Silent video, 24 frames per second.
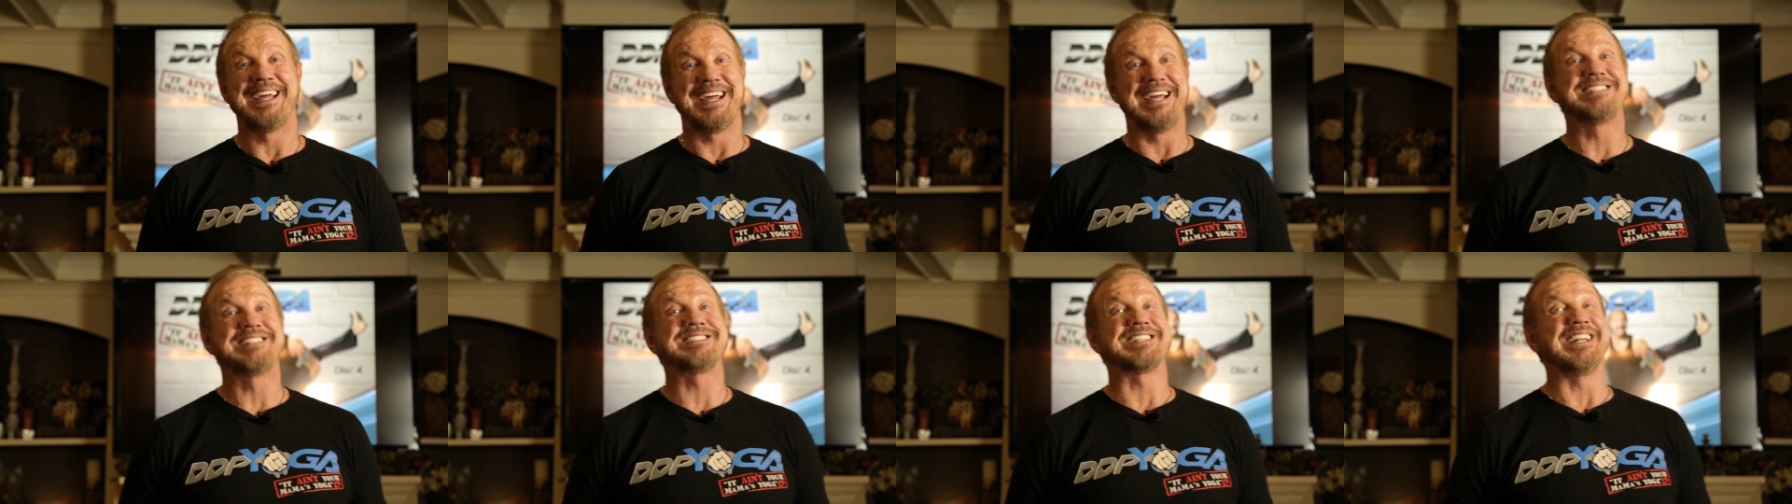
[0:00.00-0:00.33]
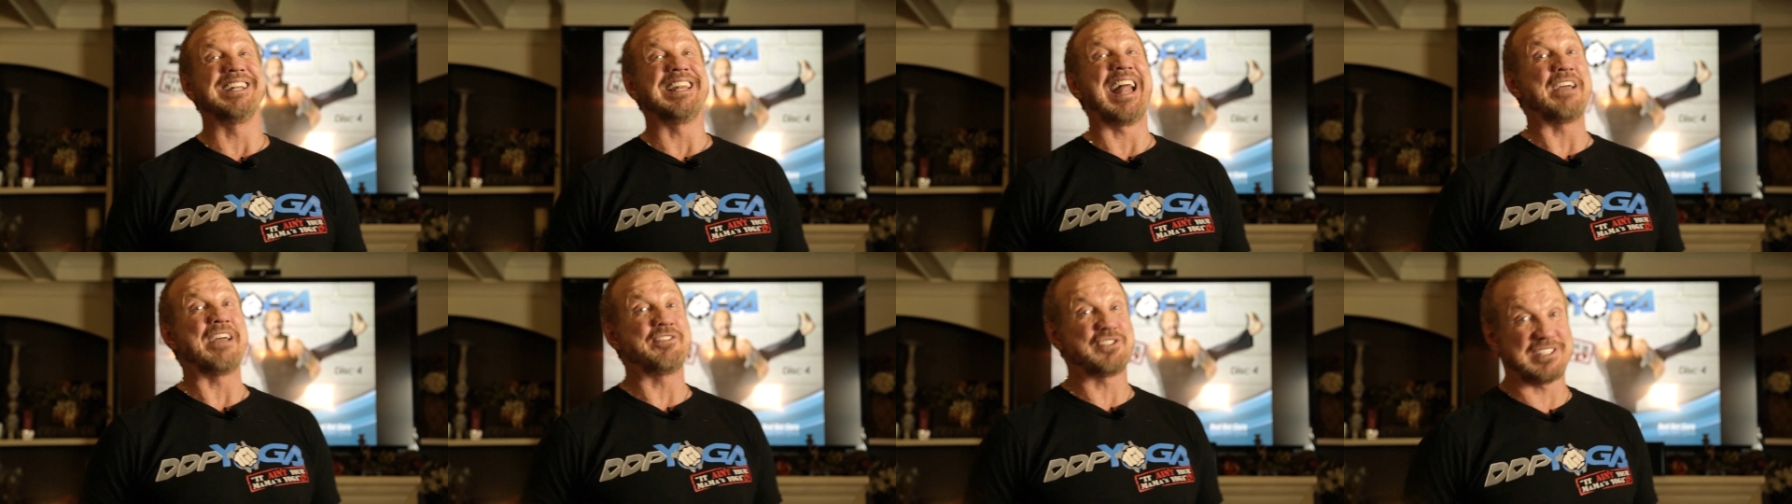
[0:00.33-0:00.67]
It's a
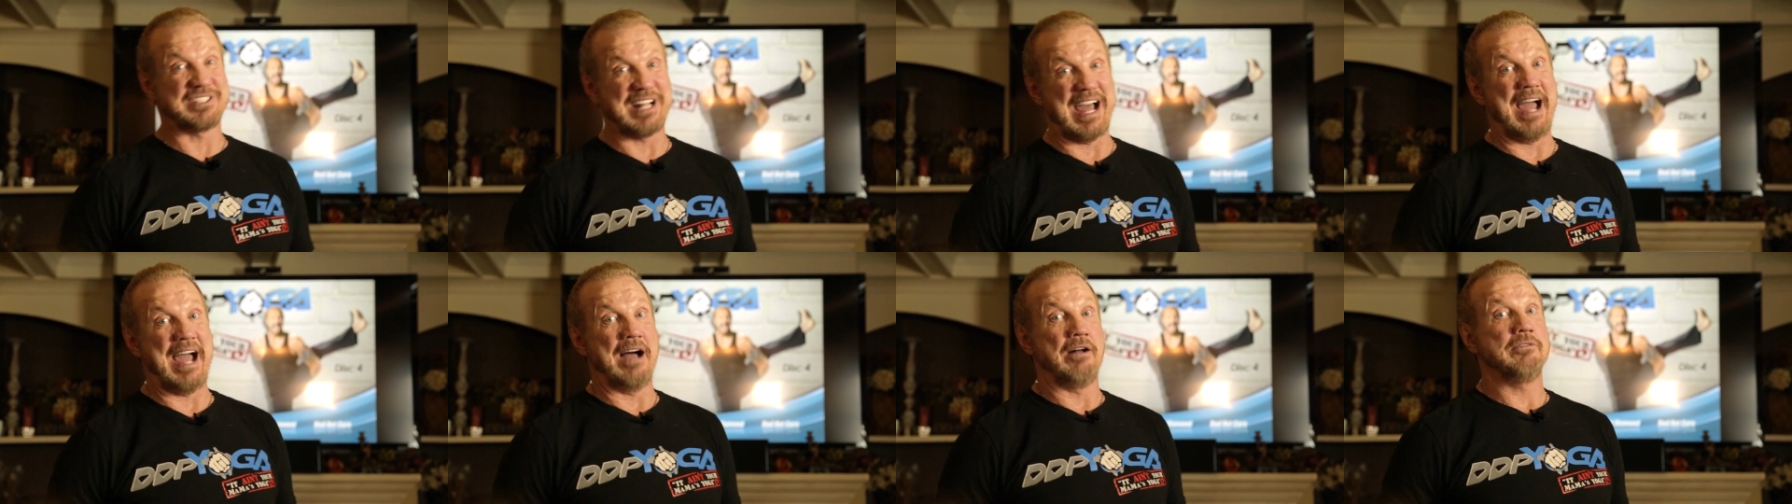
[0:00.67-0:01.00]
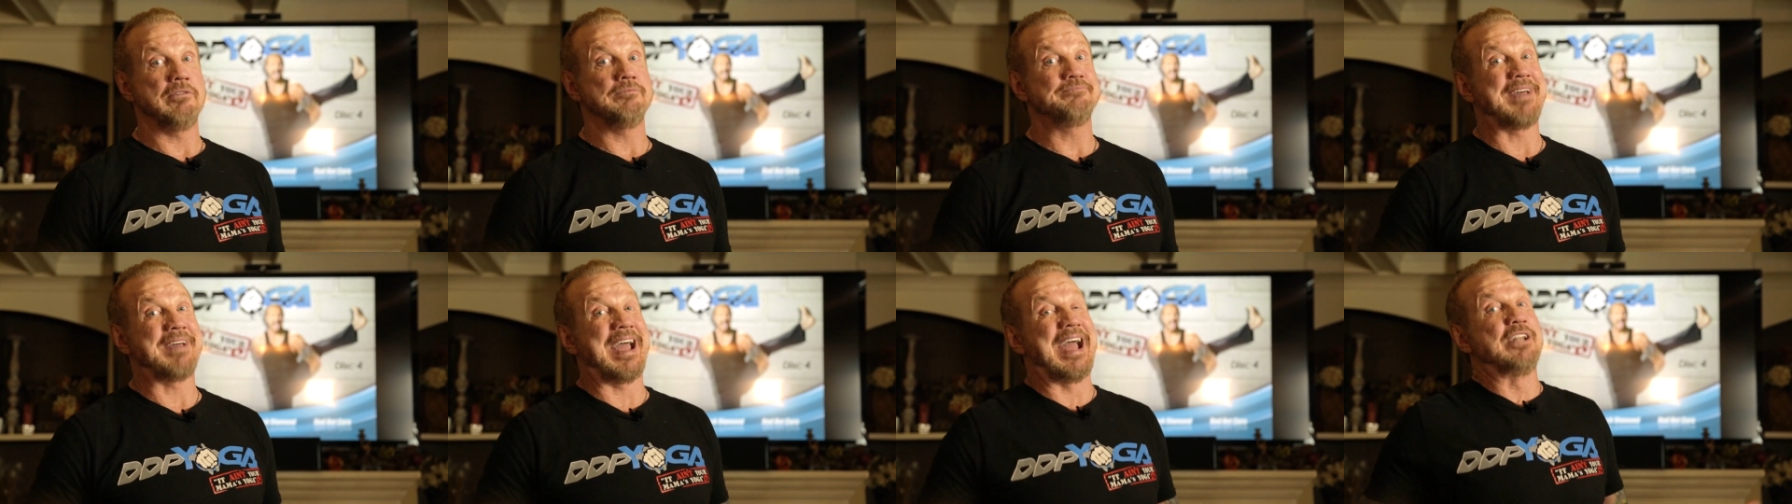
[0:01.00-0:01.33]
lifestyle.
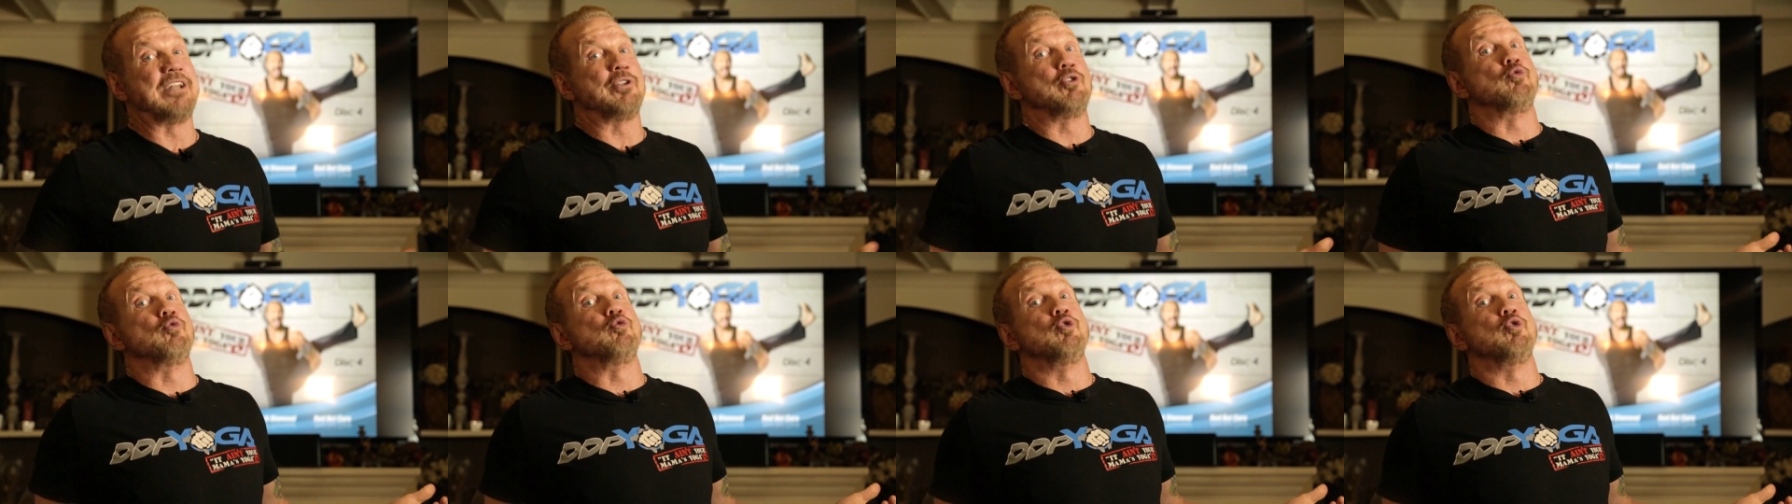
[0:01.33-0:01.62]
And you